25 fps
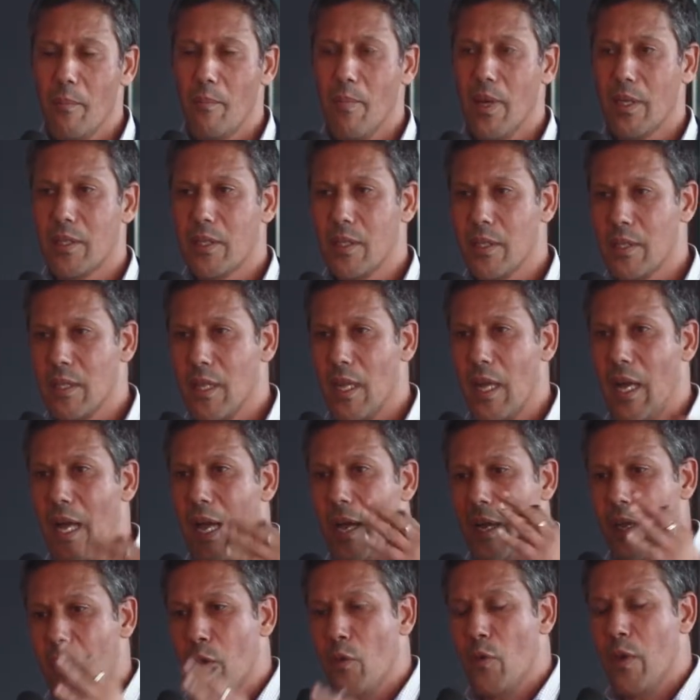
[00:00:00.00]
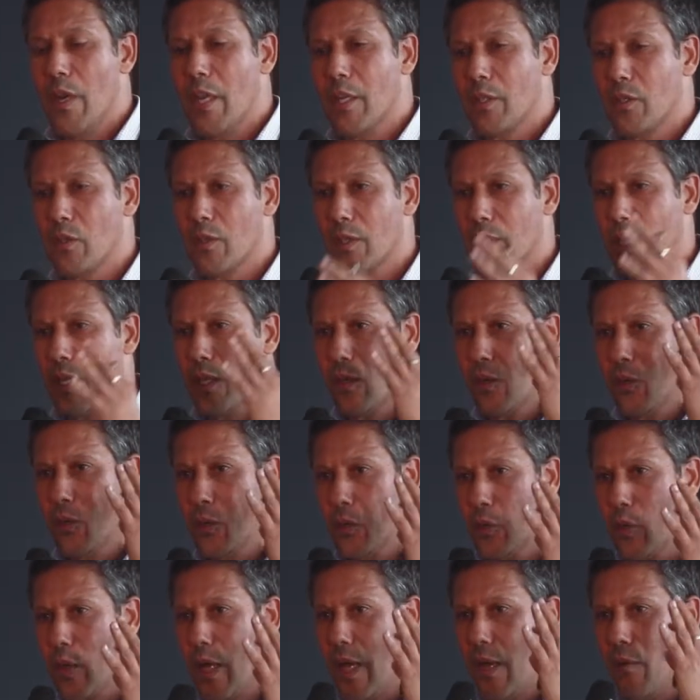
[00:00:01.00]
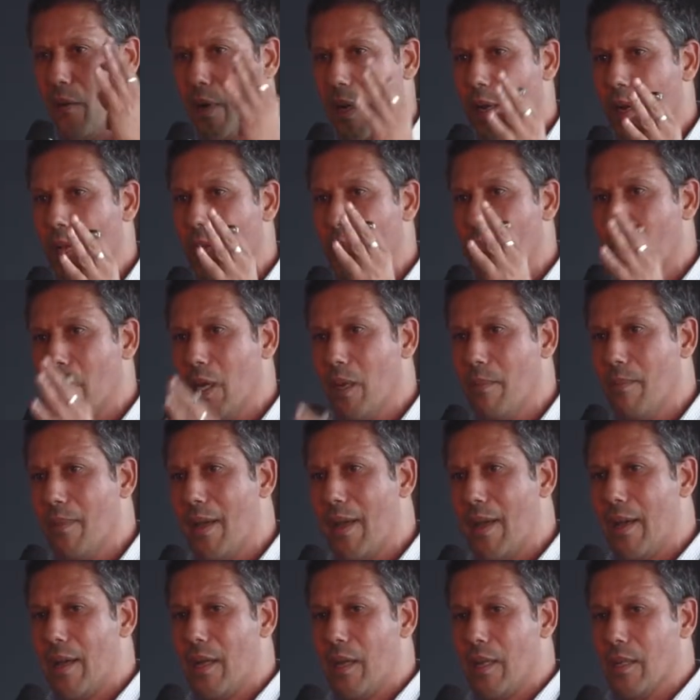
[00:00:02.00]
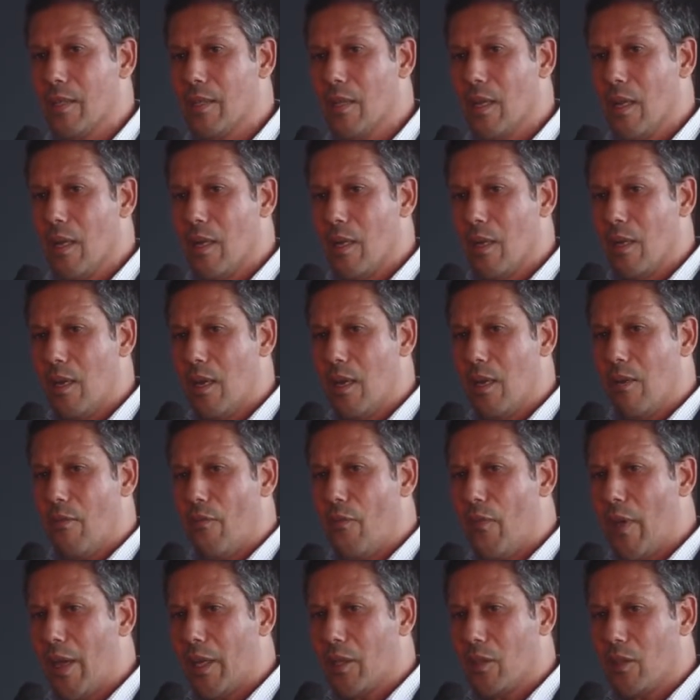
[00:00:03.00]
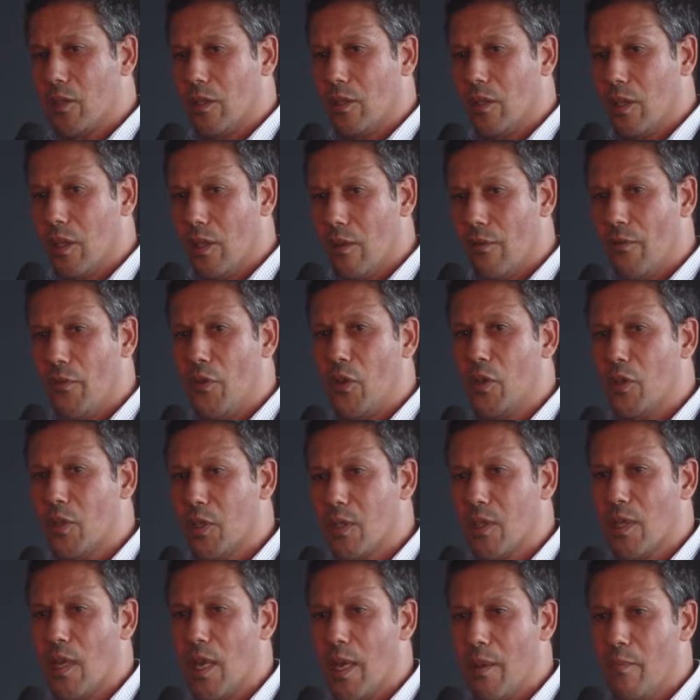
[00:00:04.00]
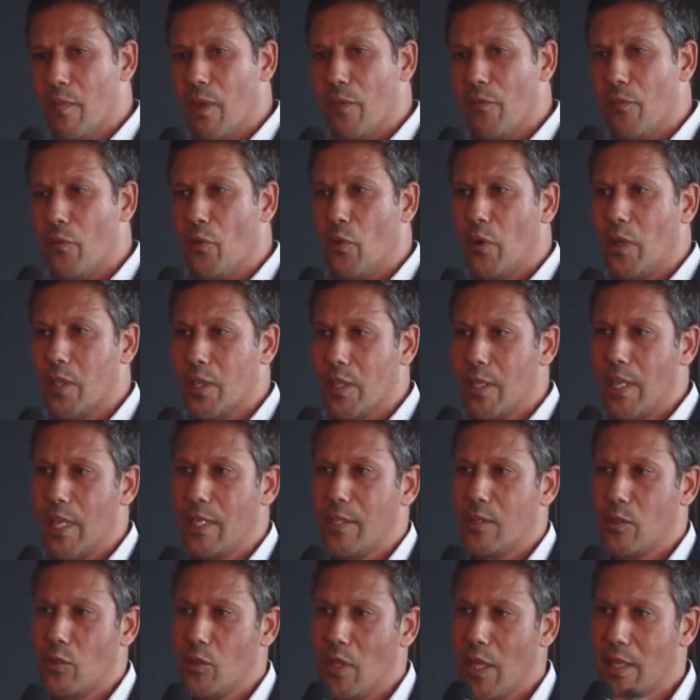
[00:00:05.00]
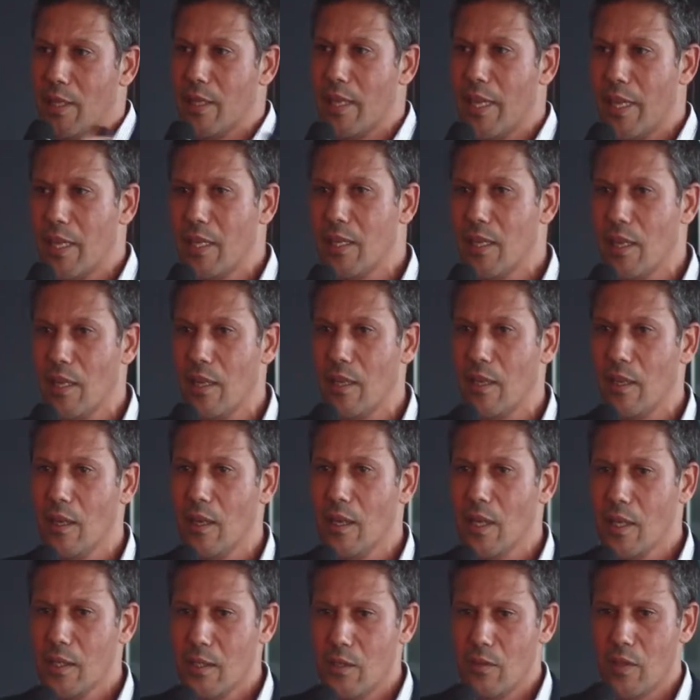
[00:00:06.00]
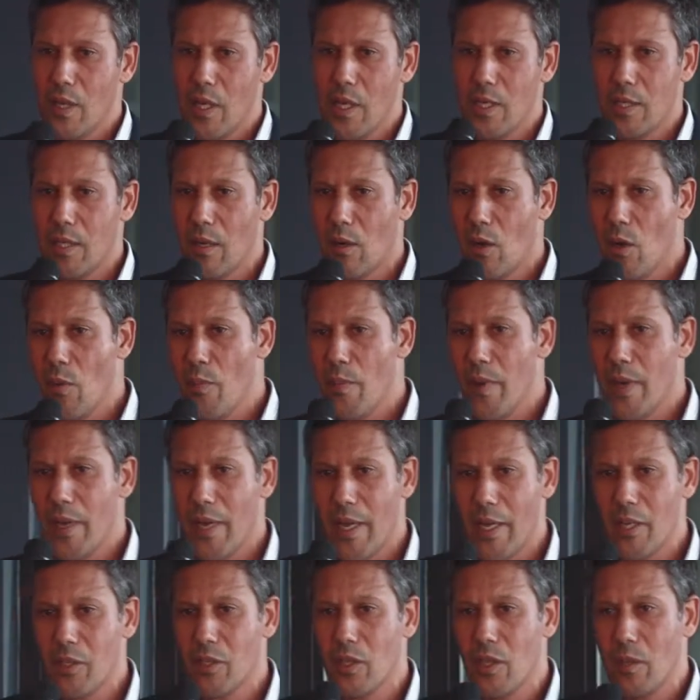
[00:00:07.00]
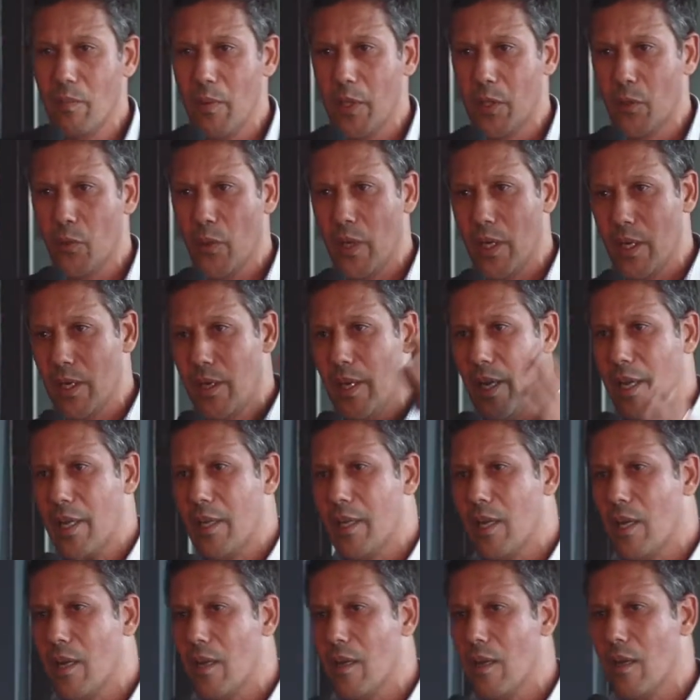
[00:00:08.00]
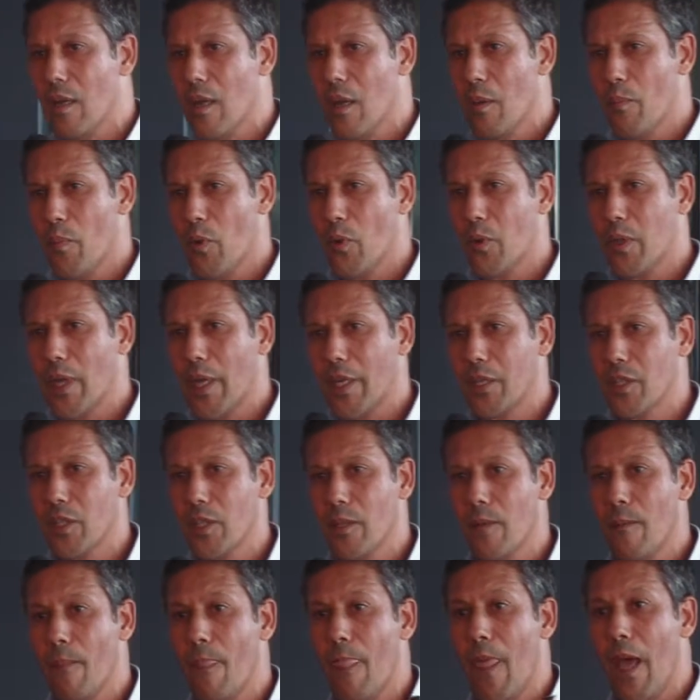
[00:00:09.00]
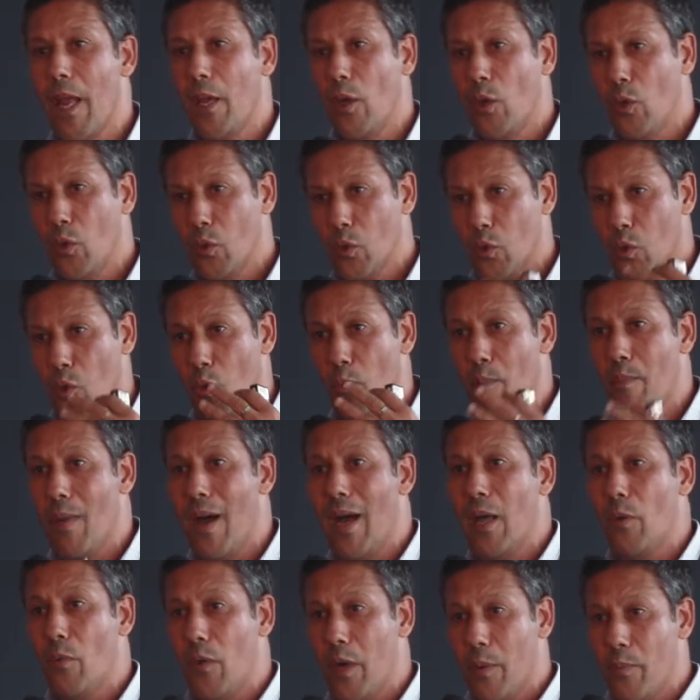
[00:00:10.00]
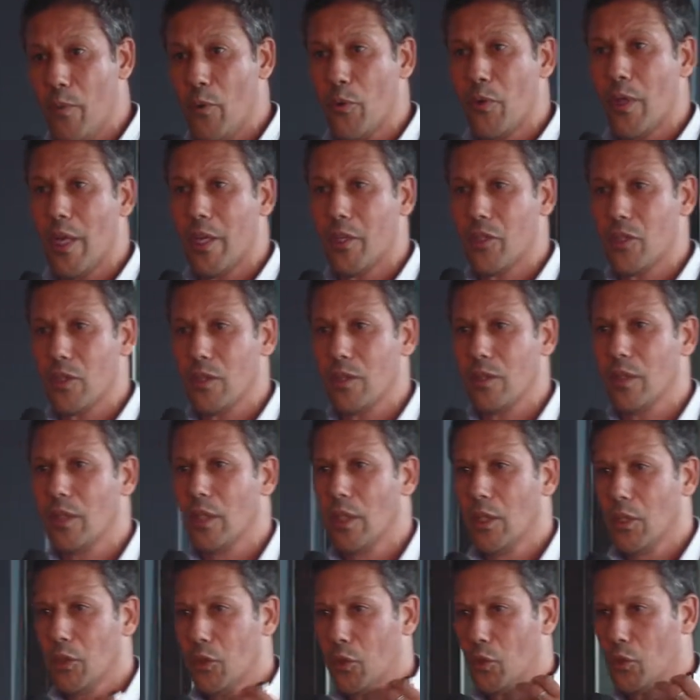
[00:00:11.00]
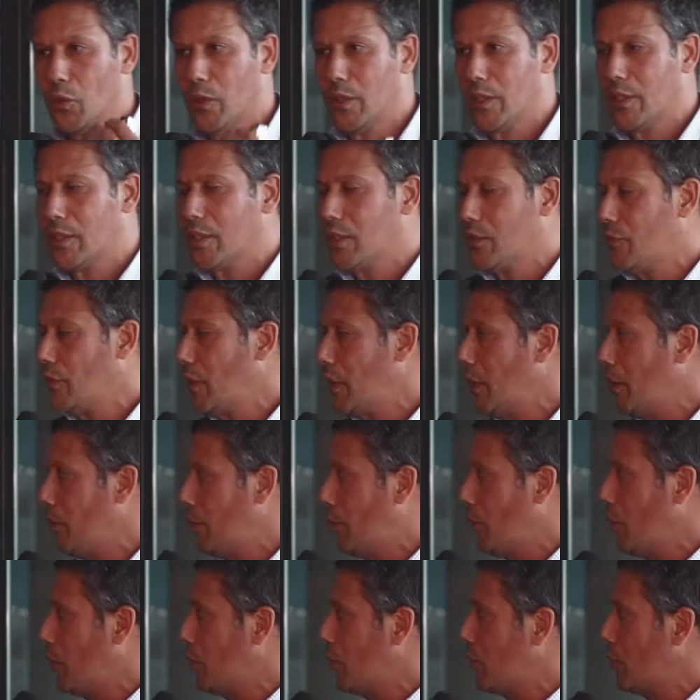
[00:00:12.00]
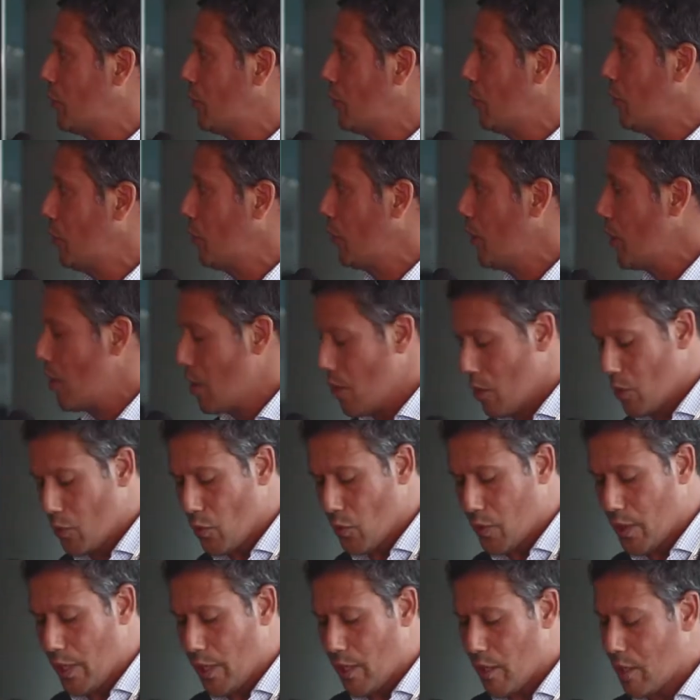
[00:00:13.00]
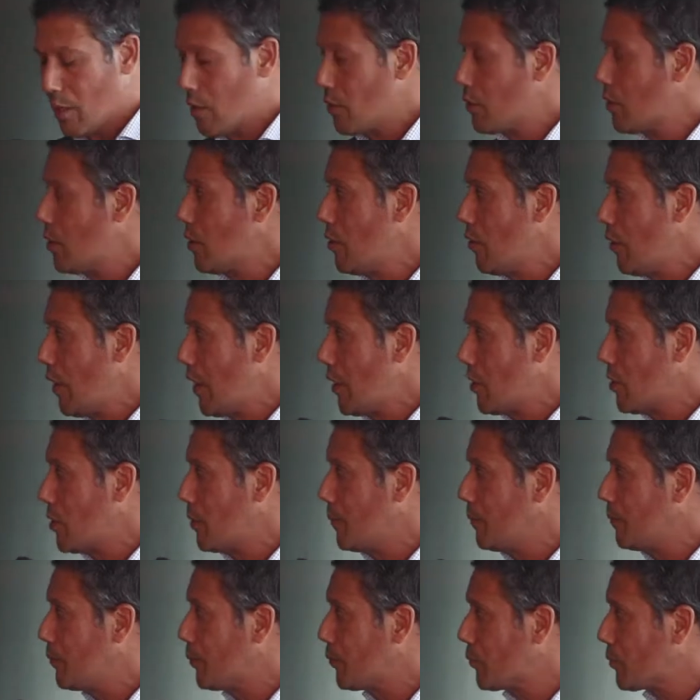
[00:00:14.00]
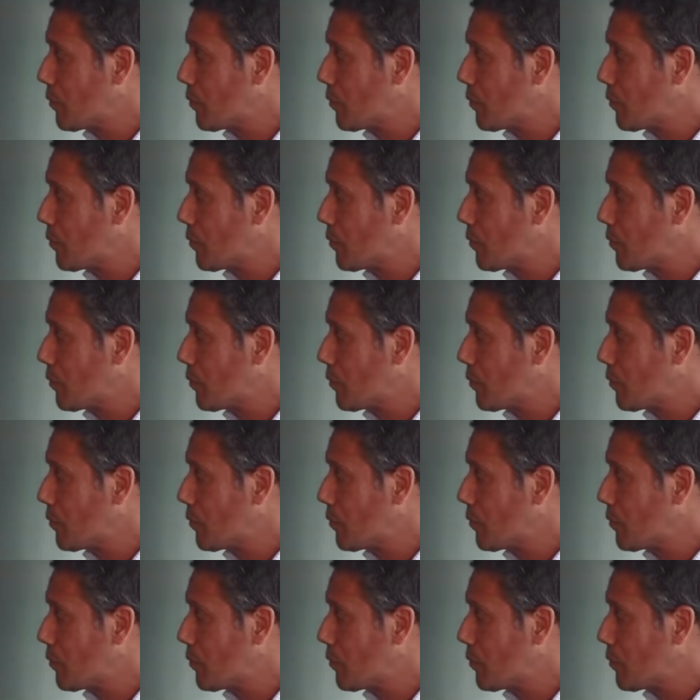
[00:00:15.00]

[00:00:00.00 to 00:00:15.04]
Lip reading: But you need to think also, how can I minimize the infection in the first time before it gets to that data? So there is a combination between data protection and also malware protection. So this is very important to take into consideration.